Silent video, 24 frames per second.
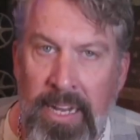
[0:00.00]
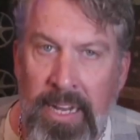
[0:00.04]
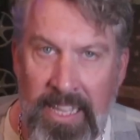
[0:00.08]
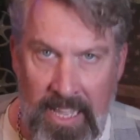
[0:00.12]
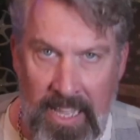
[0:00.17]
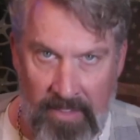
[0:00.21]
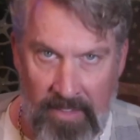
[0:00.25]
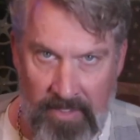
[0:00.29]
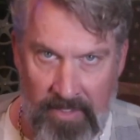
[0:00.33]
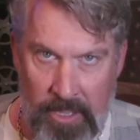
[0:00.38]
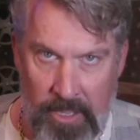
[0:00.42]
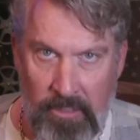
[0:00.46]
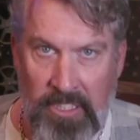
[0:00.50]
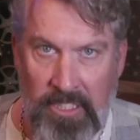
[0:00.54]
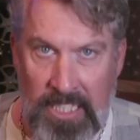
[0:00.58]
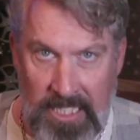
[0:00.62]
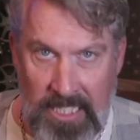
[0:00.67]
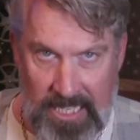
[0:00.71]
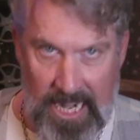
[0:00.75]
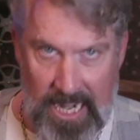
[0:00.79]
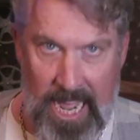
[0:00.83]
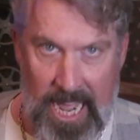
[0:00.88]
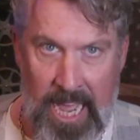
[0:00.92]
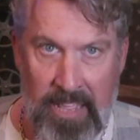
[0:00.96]
to give you
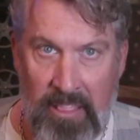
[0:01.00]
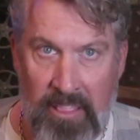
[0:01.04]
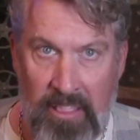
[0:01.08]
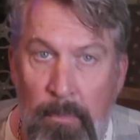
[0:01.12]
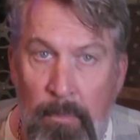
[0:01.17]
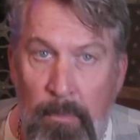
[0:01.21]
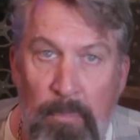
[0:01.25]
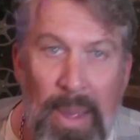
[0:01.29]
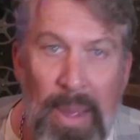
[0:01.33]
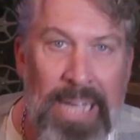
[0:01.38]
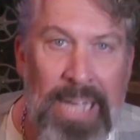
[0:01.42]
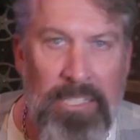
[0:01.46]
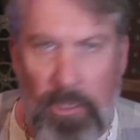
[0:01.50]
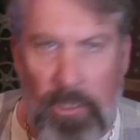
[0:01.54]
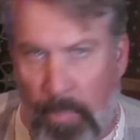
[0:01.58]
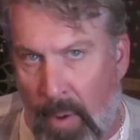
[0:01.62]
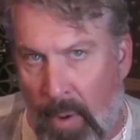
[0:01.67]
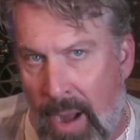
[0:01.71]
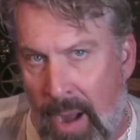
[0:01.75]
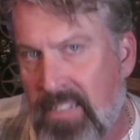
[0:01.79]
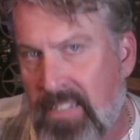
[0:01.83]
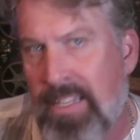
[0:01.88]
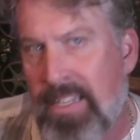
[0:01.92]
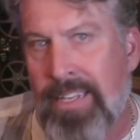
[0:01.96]
today the best
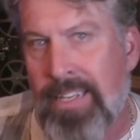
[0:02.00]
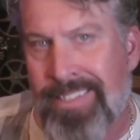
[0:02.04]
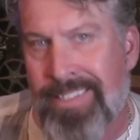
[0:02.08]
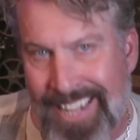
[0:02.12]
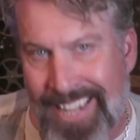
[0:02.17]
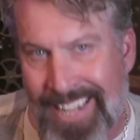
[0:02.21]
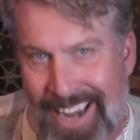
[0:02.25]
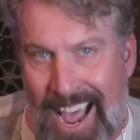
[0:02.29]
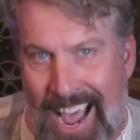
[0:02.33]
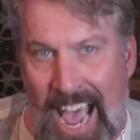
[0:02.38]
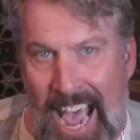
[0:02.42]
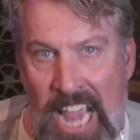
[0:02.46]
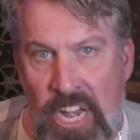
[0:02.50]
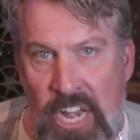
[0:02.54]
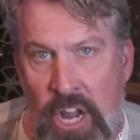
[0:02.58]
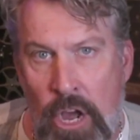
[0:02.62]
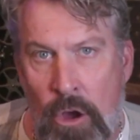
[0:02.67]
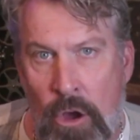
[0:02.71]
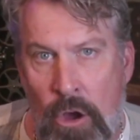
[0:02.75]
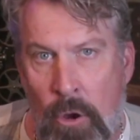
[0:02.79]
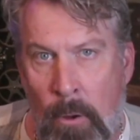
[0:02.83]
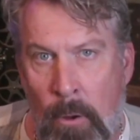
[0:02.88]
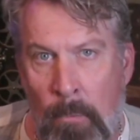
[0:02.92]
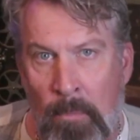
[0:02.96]
process that I
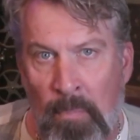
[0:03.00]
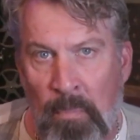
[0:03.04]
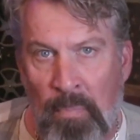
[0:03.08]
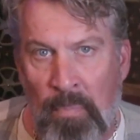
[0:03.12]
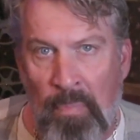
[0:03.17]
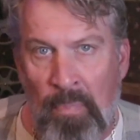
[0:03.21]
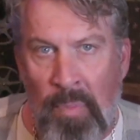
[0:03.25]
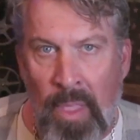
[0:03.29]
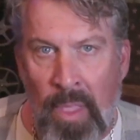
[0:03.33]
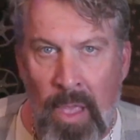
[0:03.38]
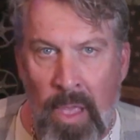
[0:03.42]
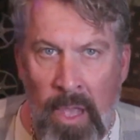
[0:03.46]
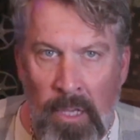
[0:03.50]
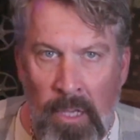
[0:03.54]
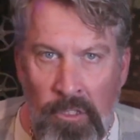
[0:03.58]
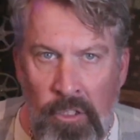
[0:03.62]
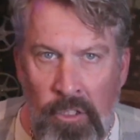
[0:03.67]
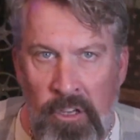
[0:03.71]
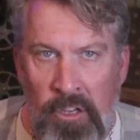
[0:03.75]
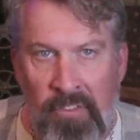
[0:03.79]
know to